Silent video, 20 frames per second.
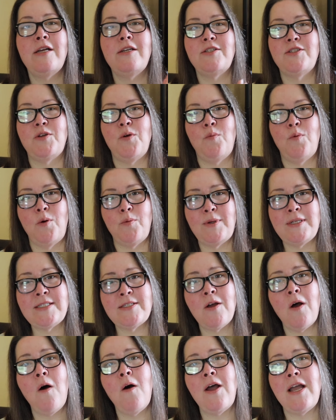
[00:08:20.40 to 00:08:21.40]
So what we
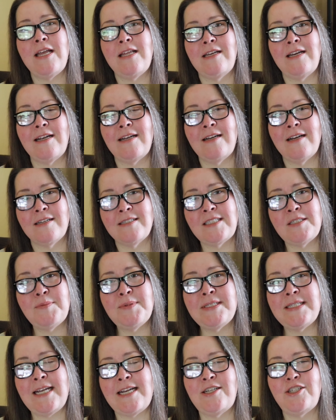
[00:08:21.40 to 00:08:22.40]
saw in
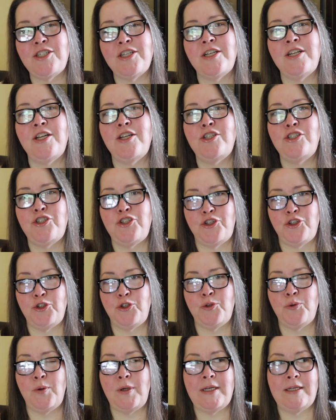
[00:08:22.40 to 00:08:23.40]
customization
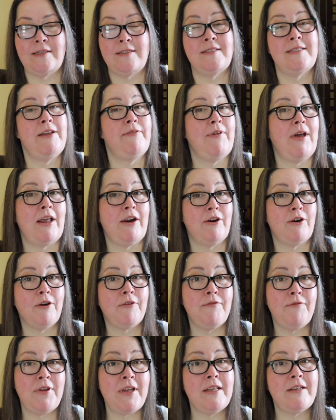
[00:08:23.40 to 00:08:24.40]
two is they've added our
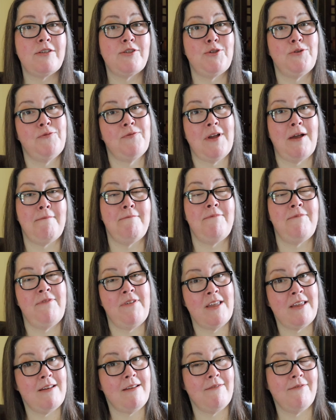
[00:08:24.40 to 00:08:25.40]
fit to
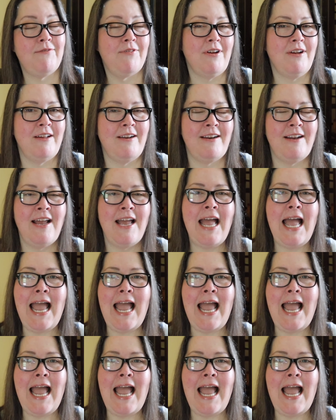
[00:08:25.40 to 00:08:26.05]
FabFitFun